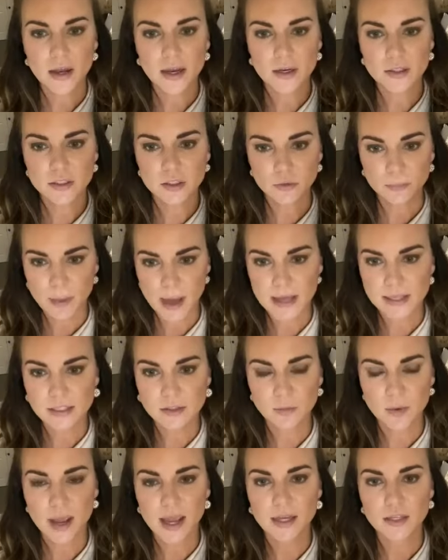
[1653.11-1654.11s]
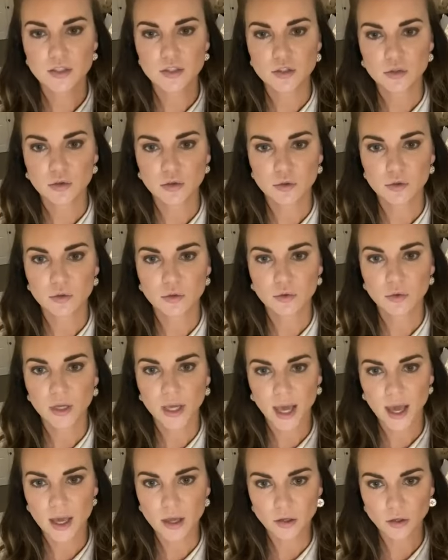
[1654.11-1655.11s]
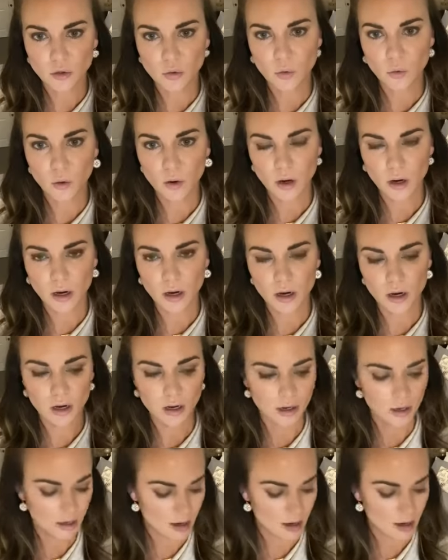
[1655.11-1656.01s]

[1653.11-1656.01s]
is the best way to get your